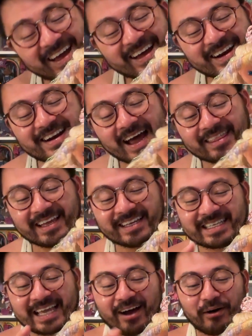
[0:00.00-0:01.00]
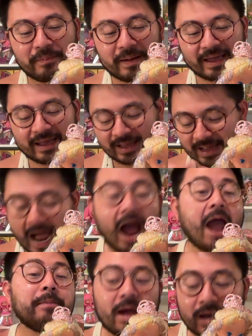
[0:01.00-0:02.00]
Nothing is helping.
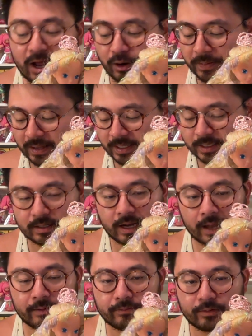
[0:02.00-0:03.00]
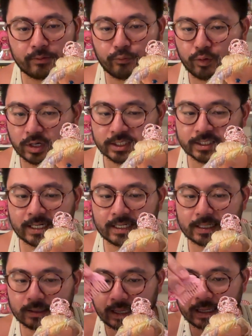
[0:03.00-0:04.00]
I'm not helping this. Okay, we're just
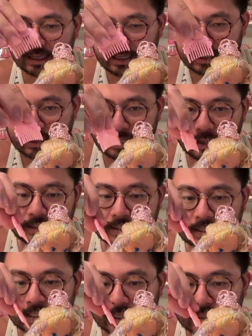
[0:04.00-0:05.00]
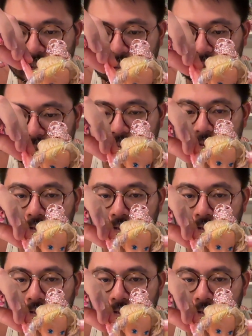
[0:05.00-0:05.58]
gonna like stick this.